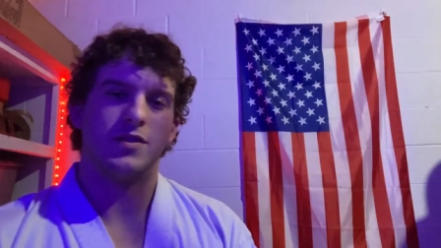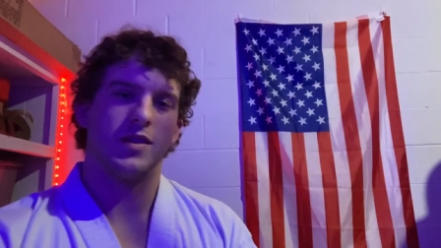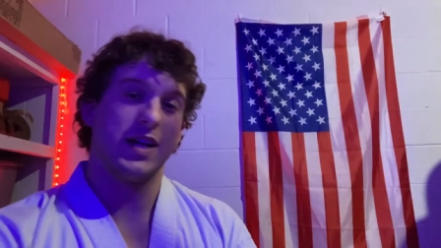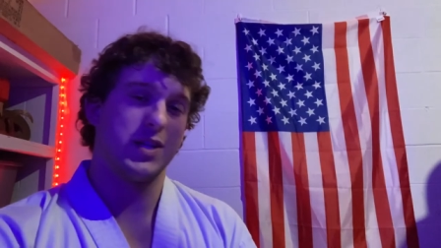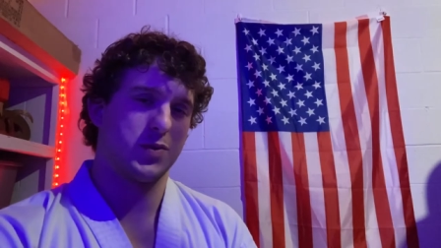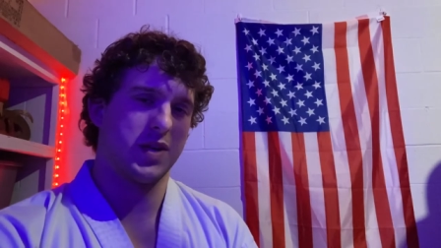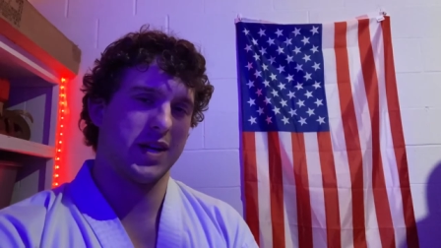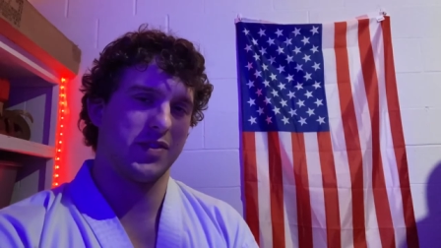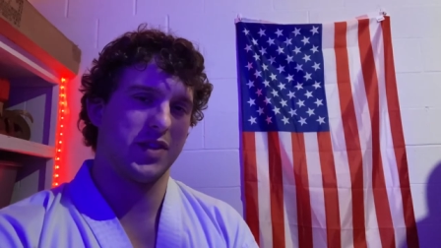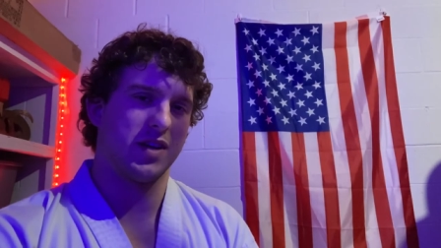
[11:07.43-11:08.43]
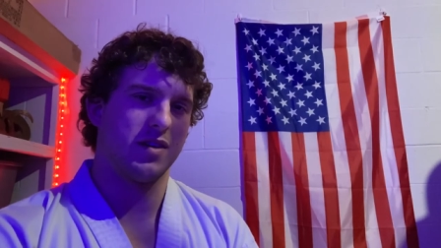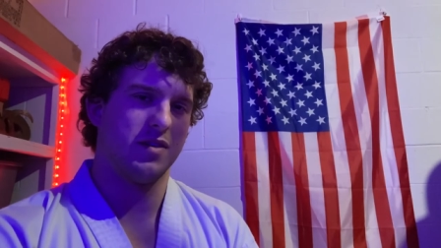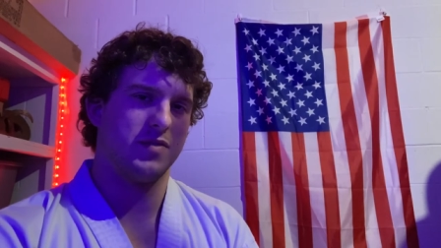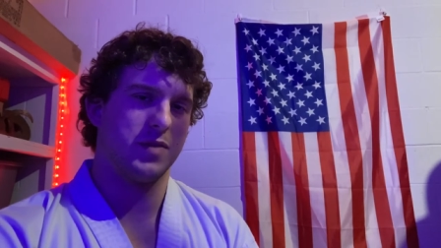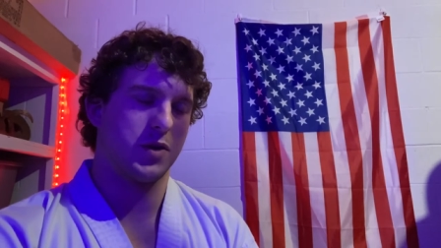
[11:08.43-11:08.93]
The last one I can think
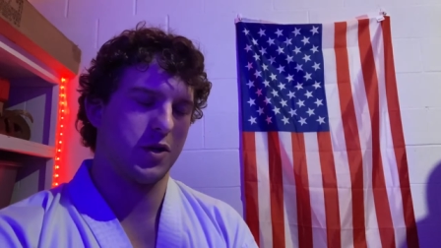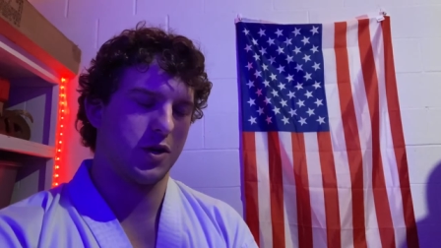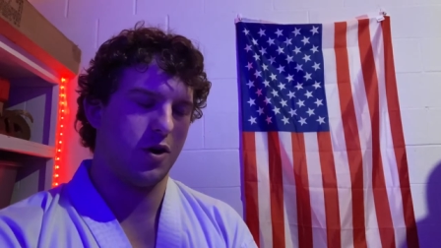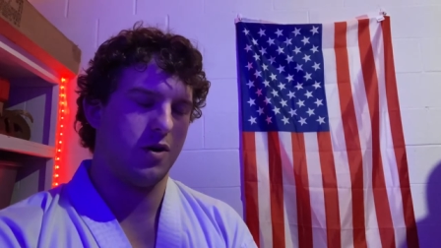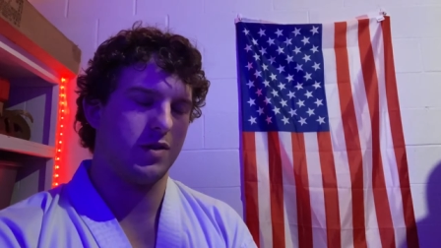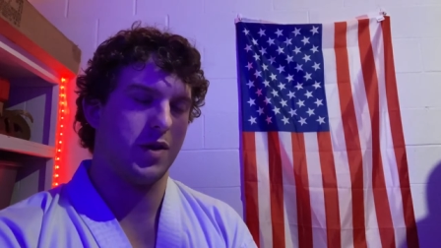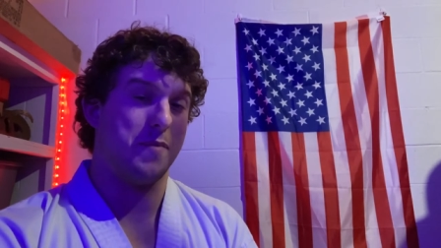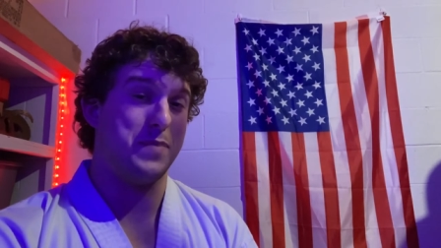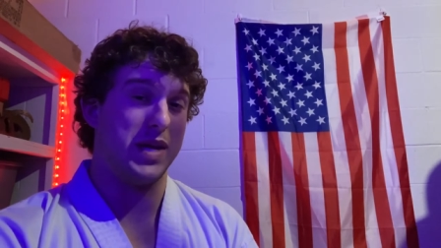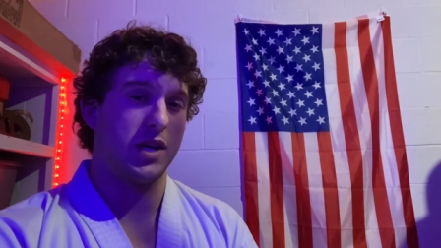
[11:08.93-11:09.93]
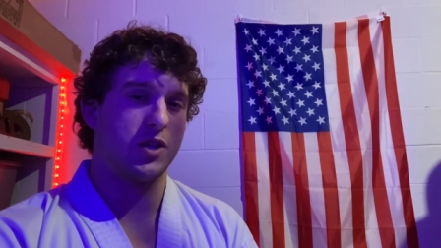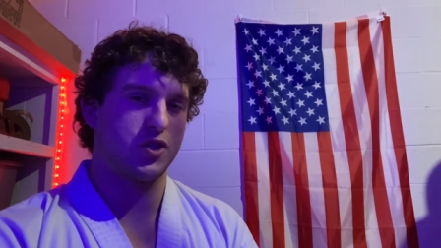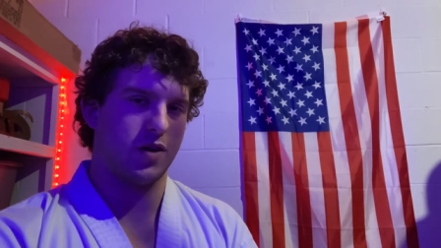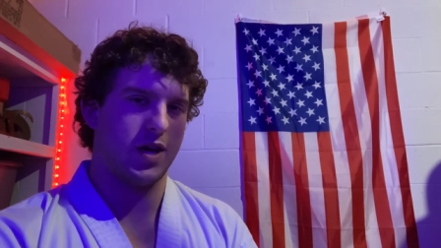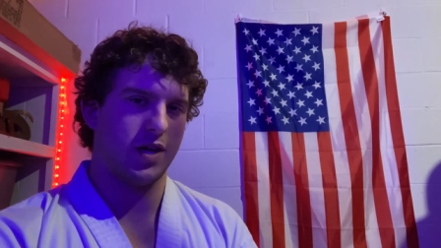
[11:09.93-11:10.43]
of, I'm gonna call the beak
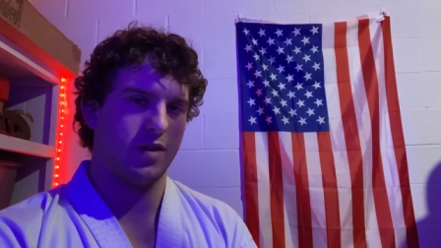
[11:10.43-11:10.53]
strike,